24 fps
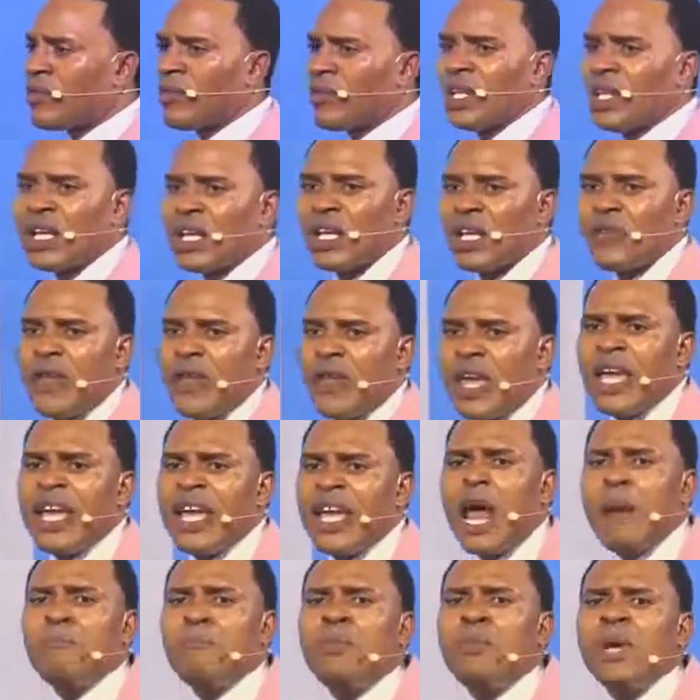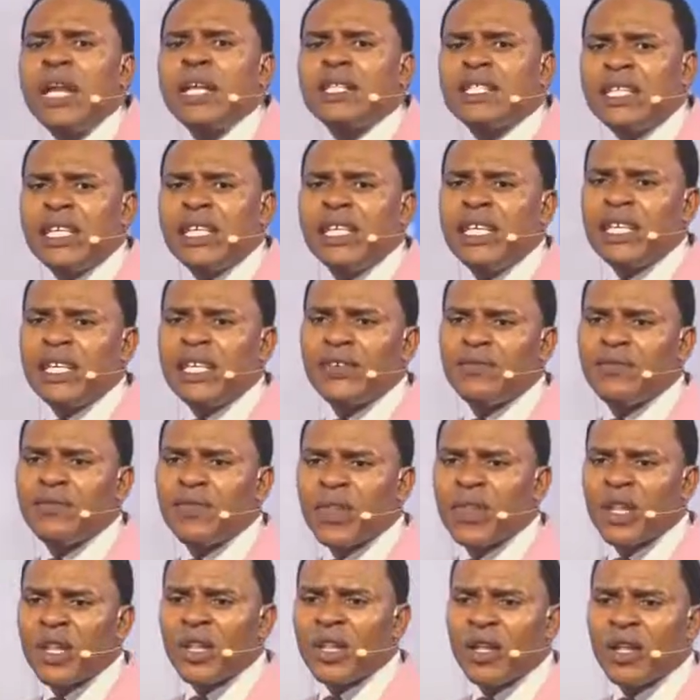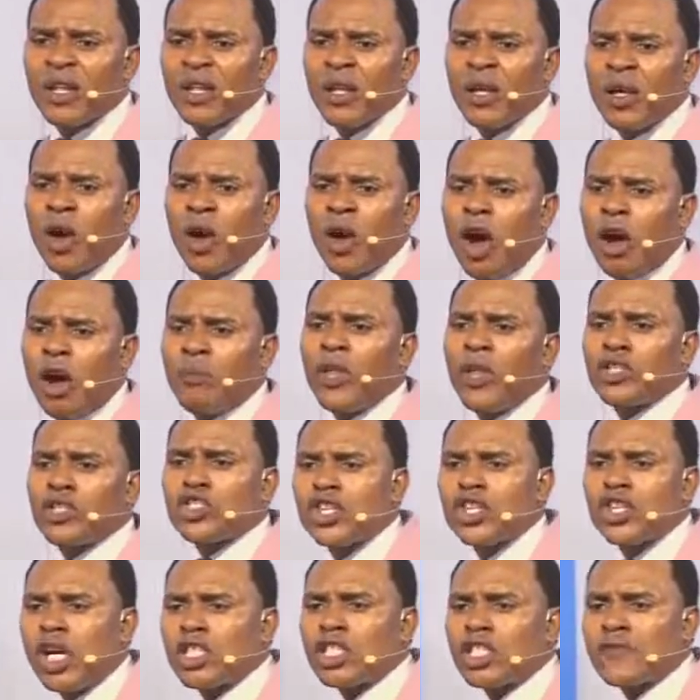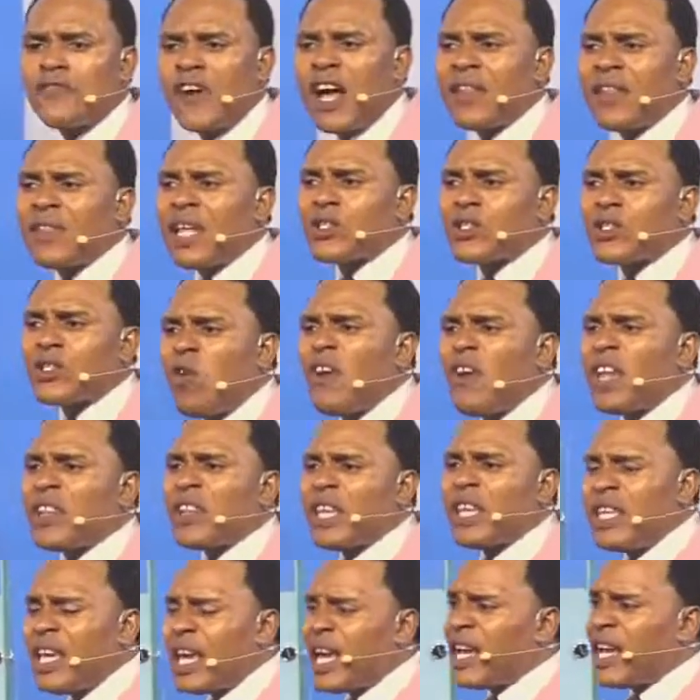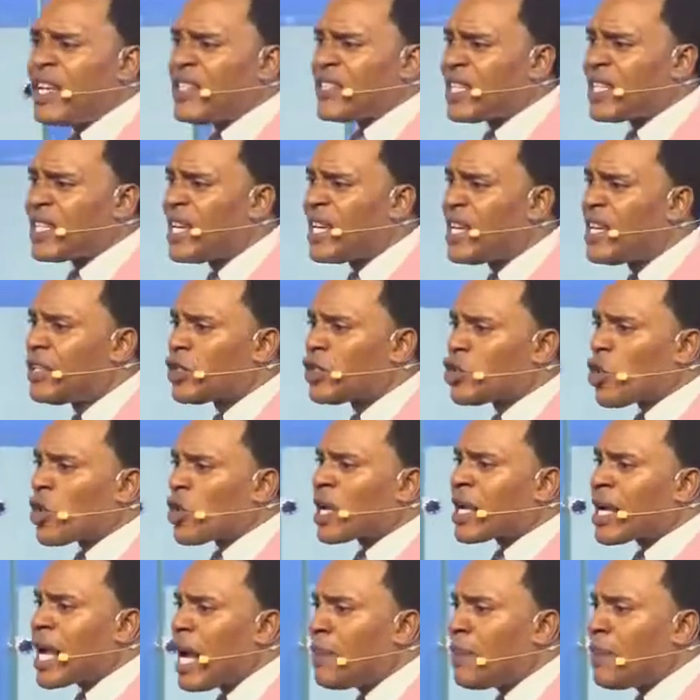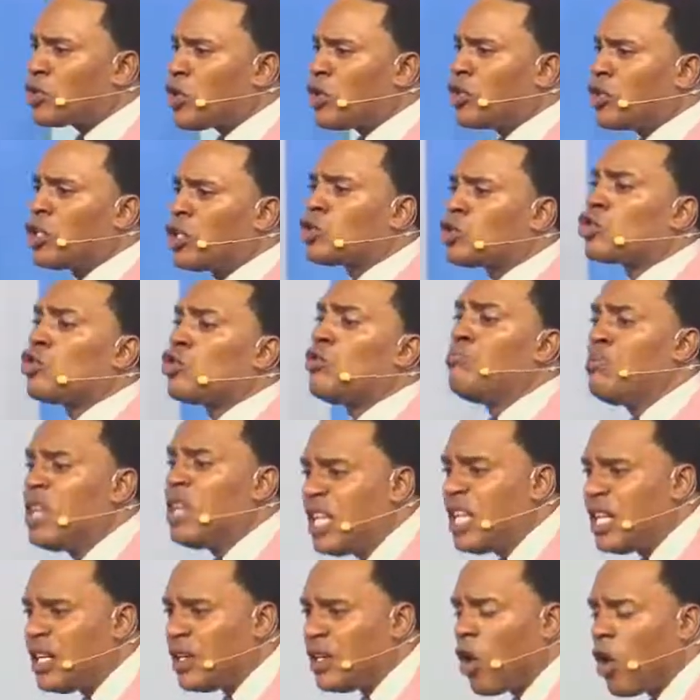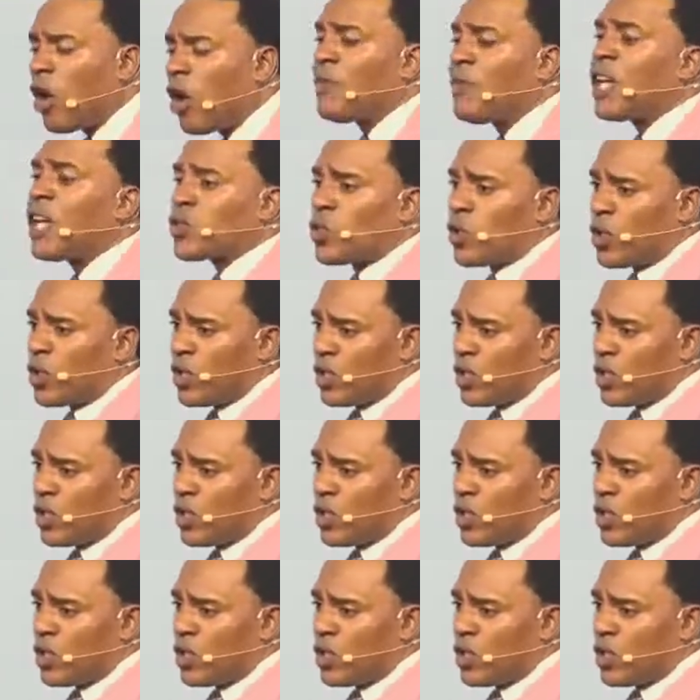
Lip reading: The inability of the church fathers over the years to capture the true meaning of that word.